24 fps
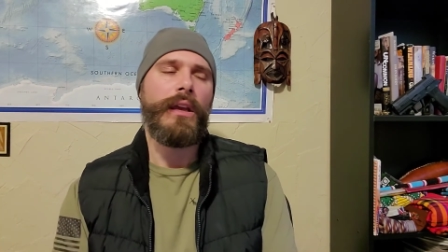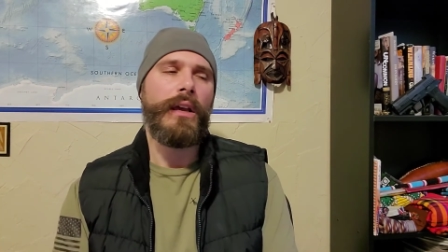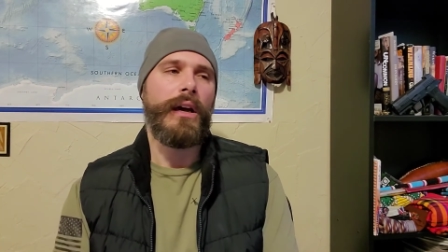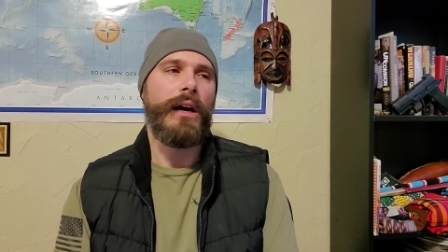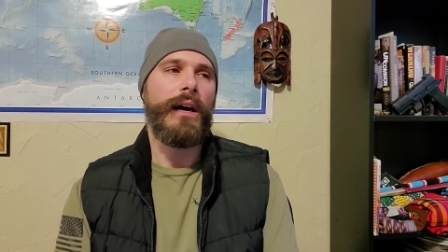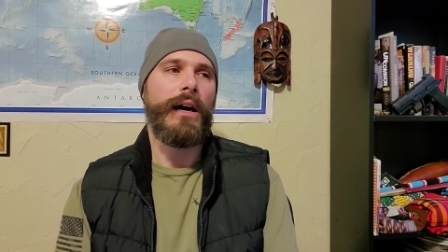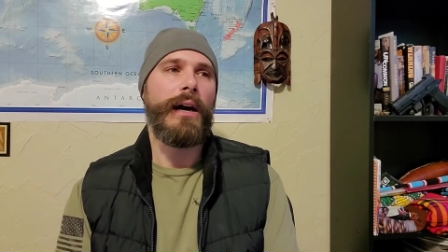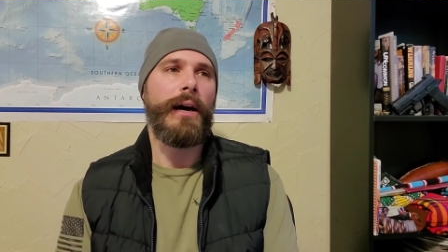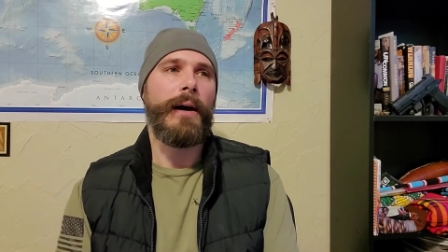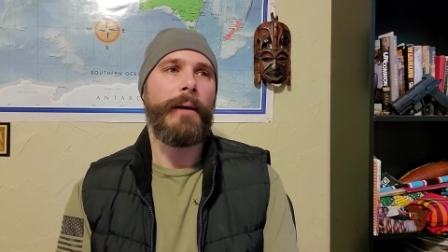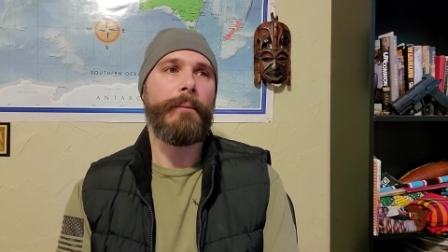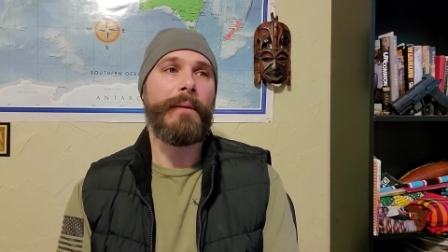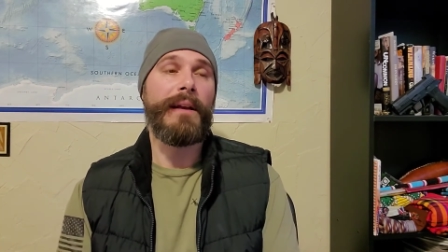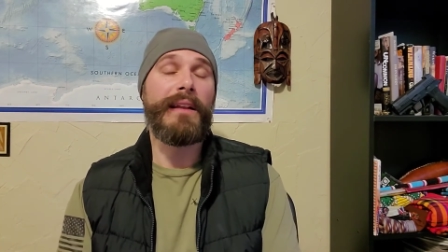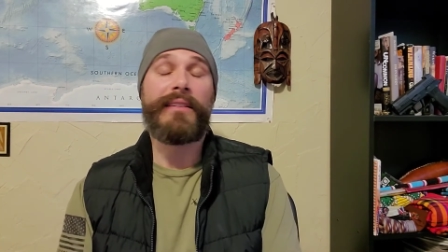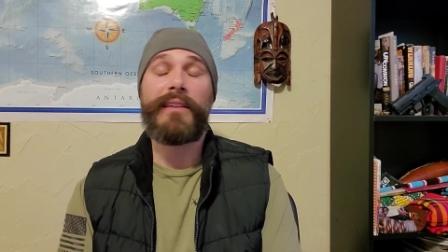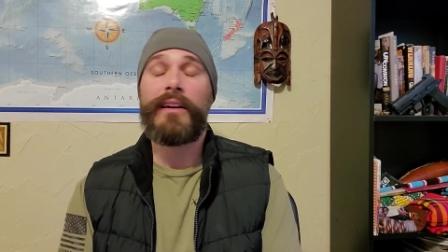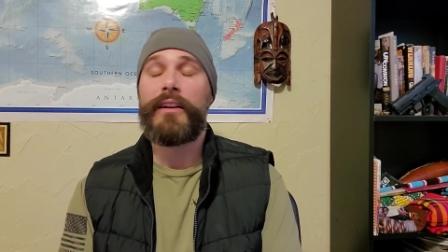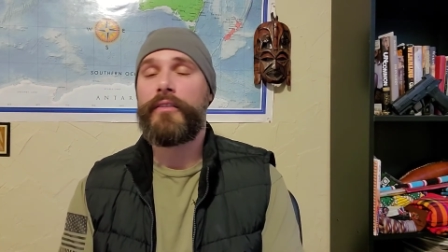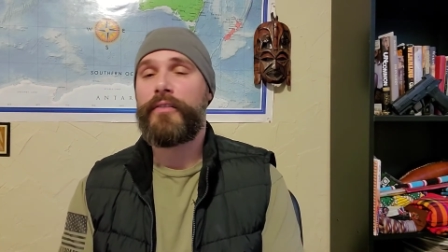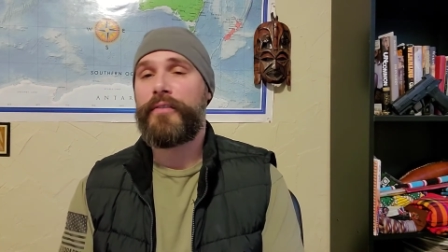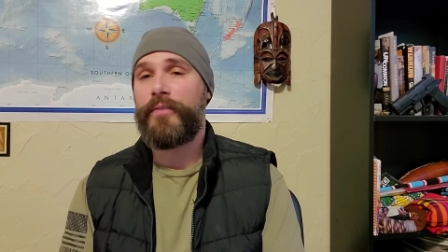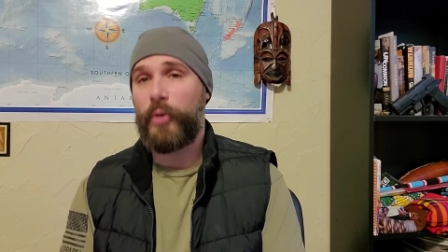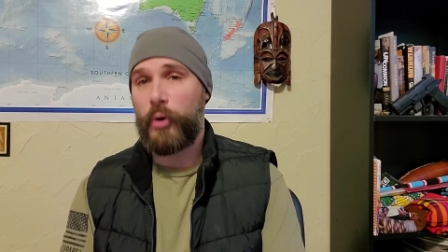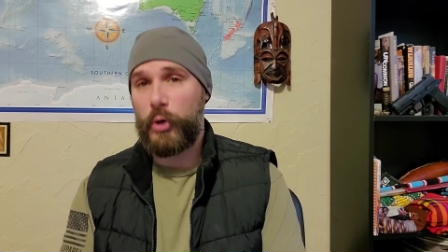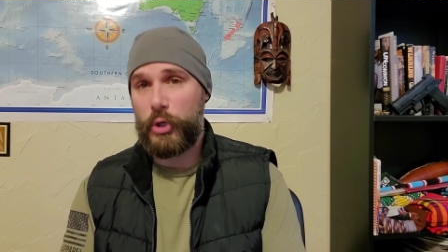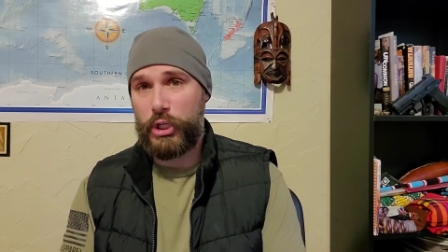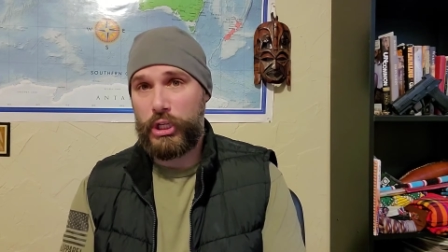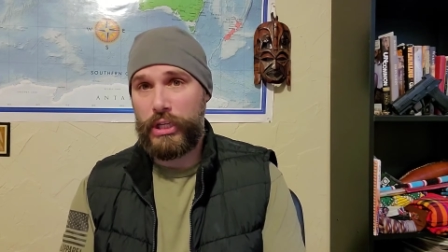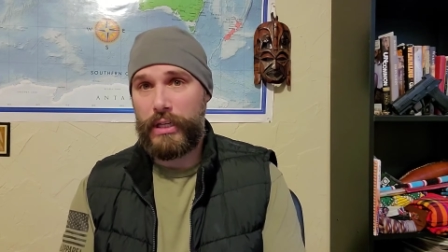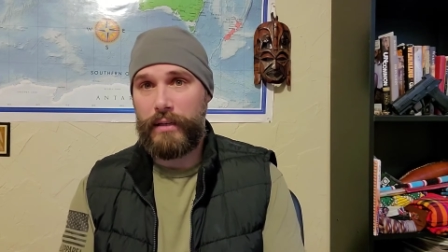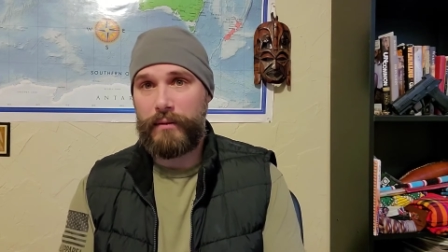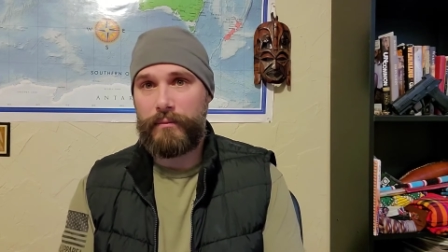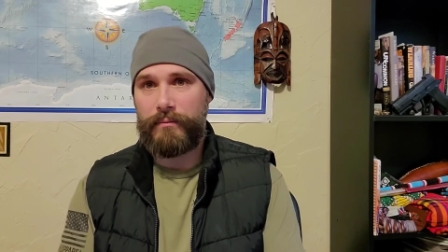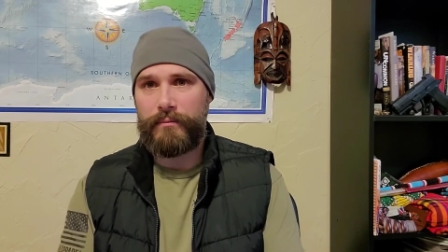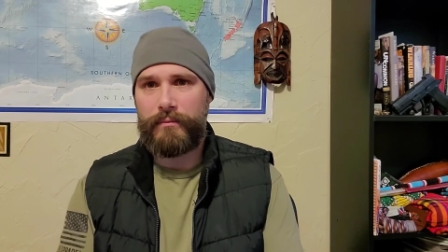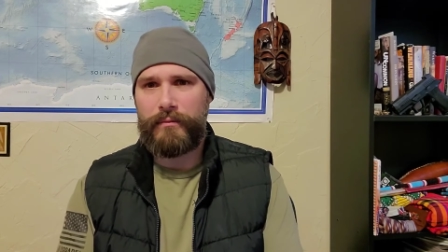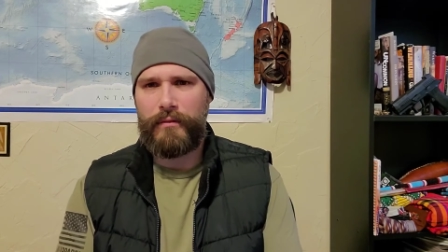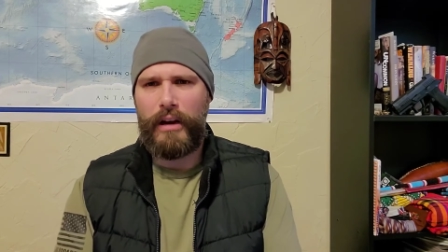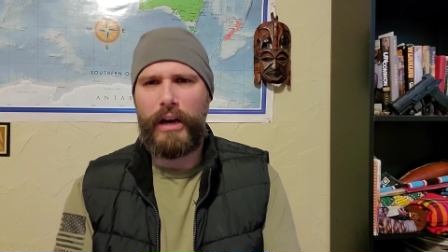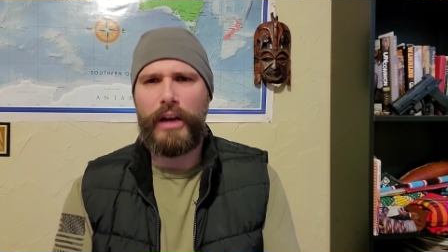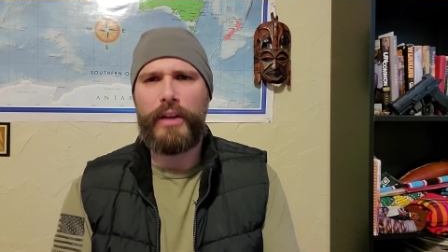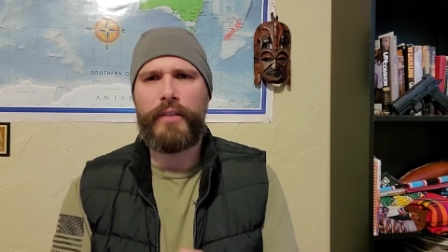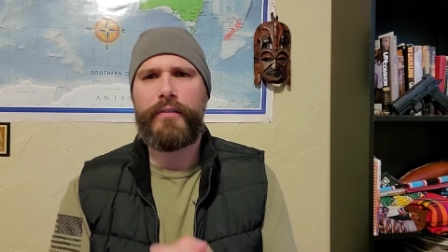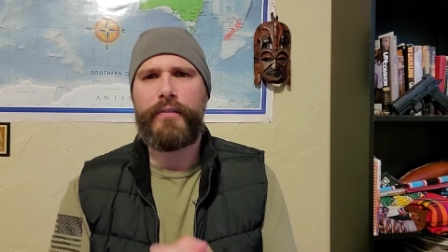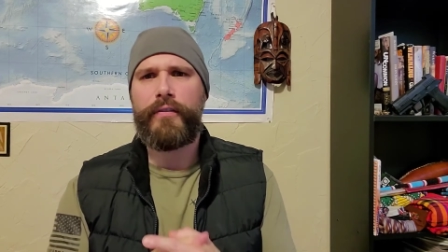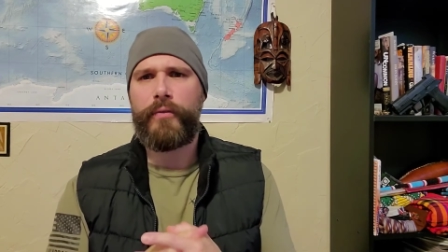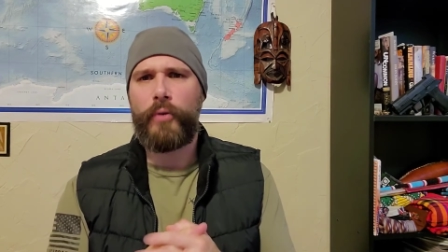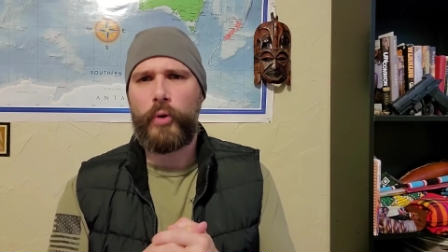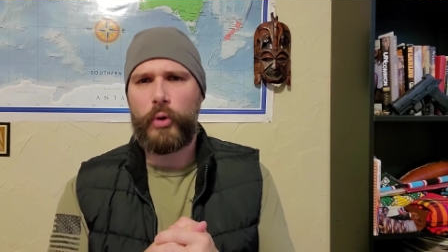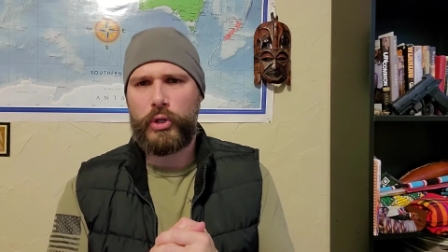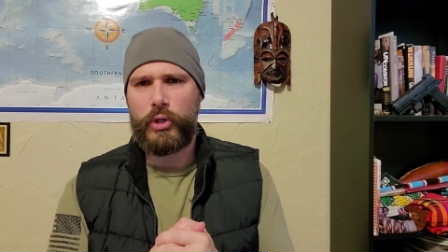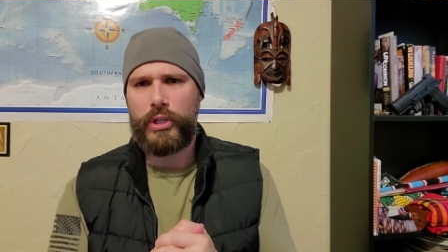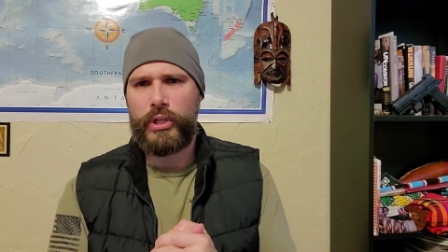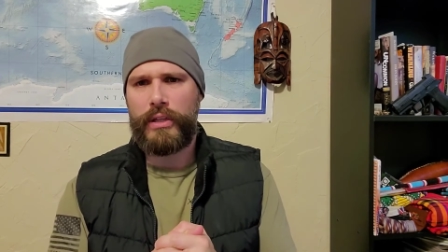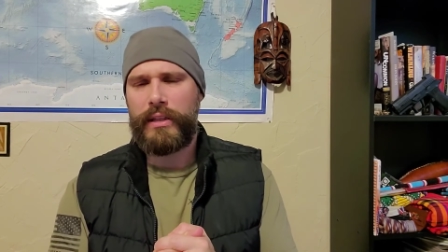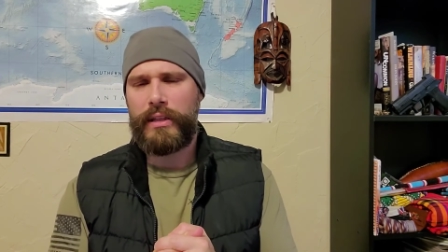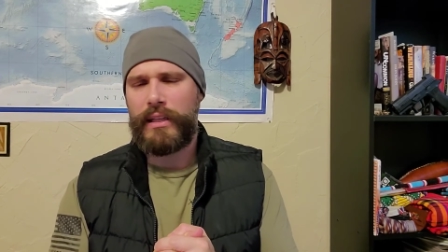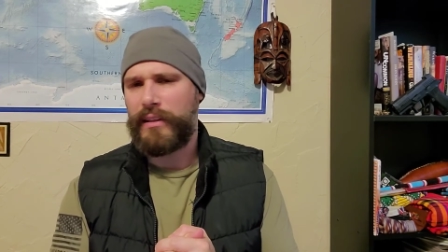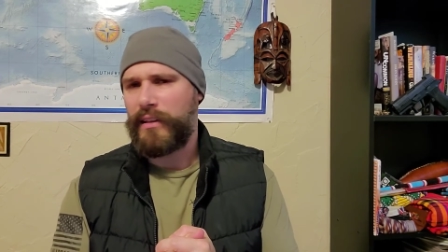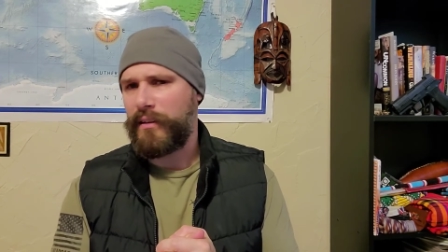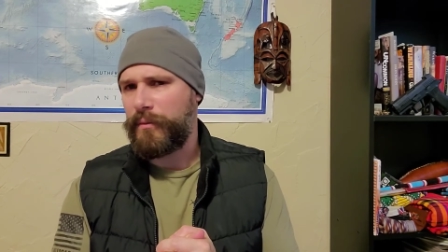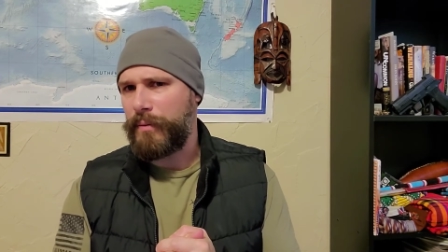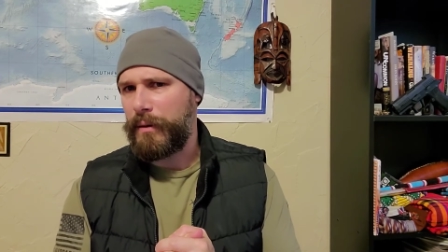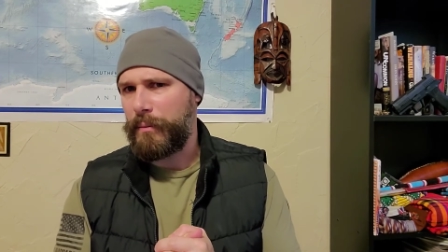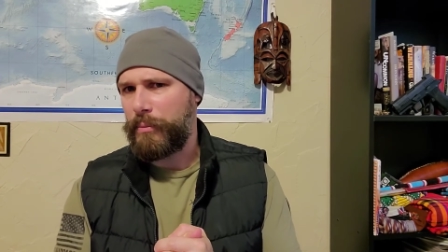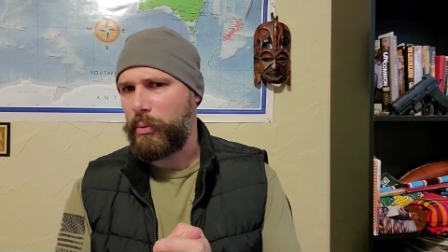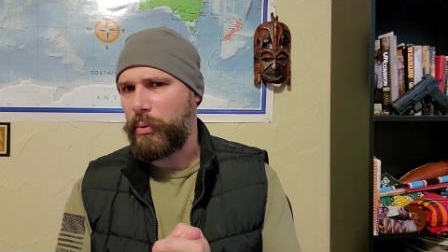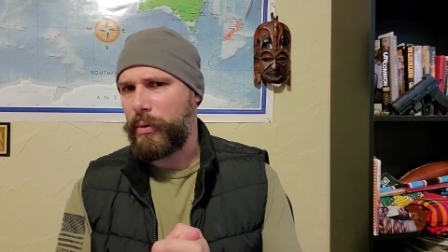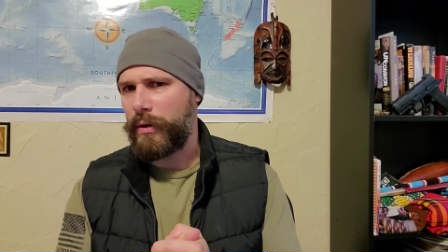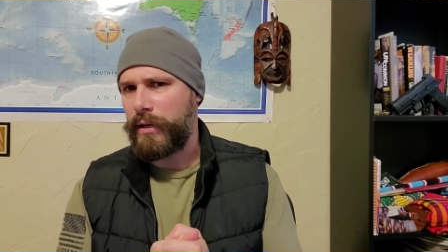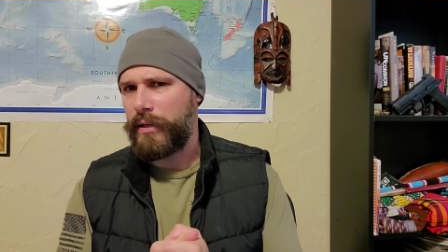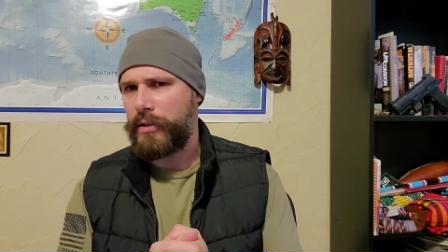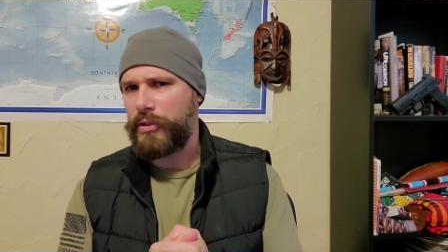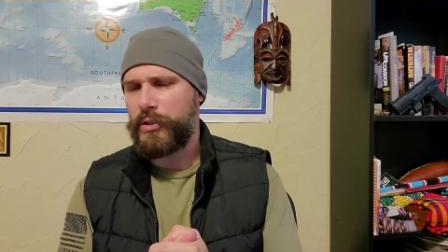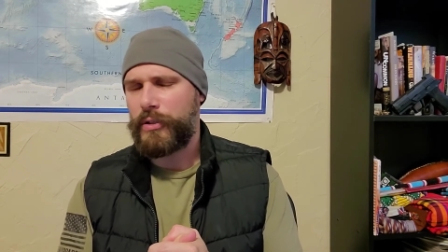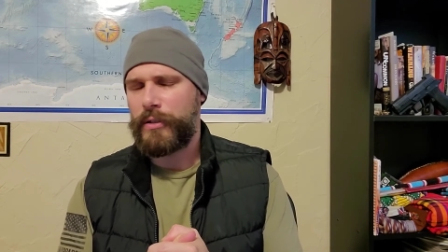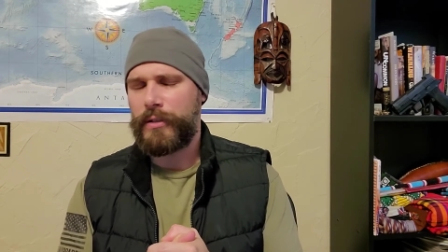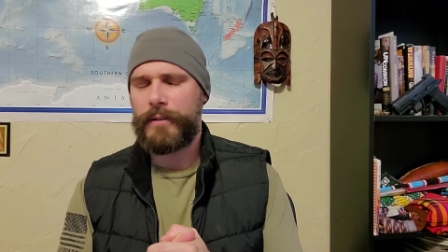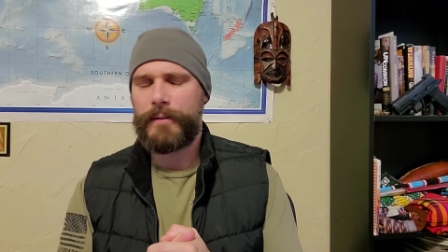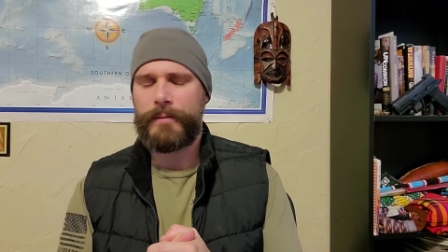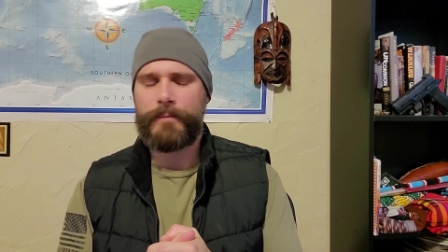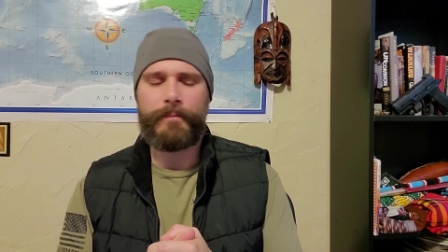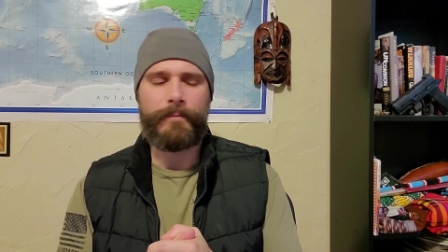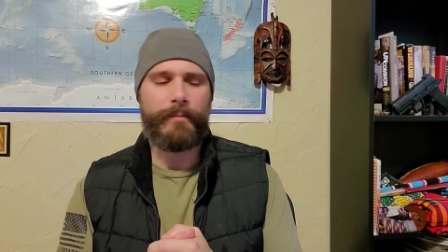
Um, it's unfortunate, unfortunate that these people were injured,